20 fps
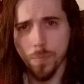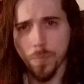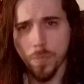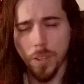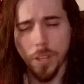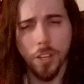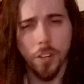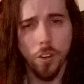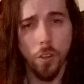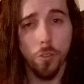
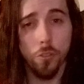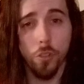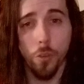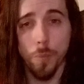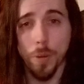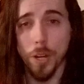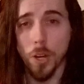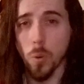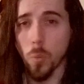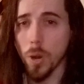They can also
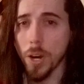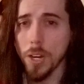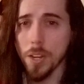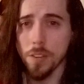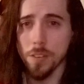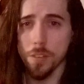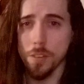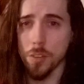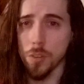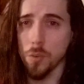make
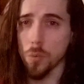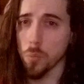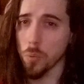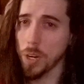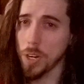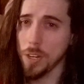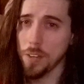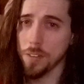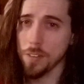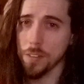quite
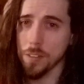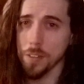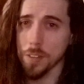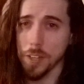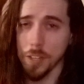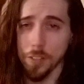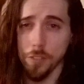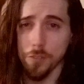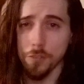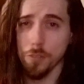great
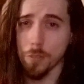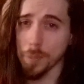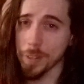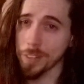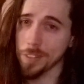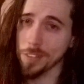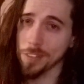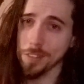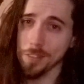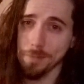
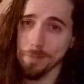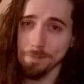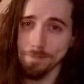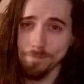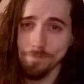instruments.